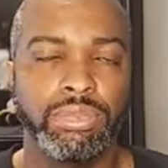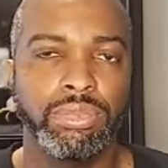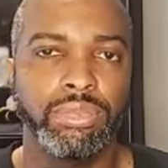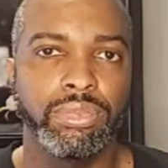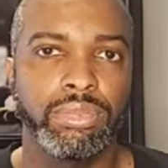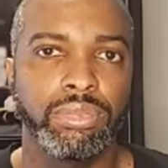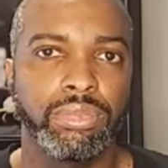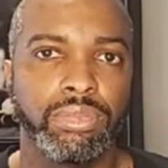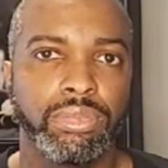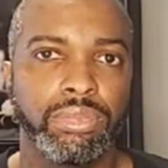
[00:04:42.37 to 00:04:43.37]

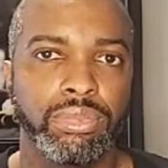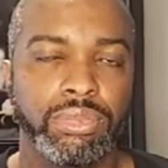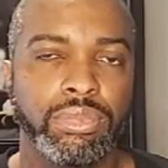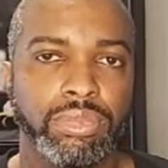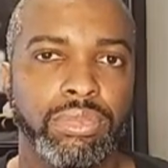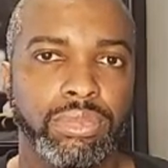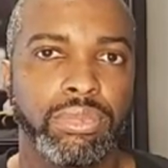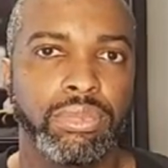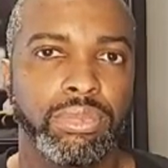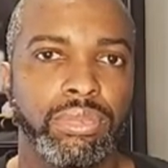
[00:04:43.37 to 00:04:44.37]

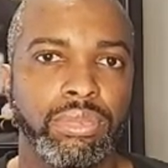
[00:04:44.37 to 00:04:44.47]
(silent)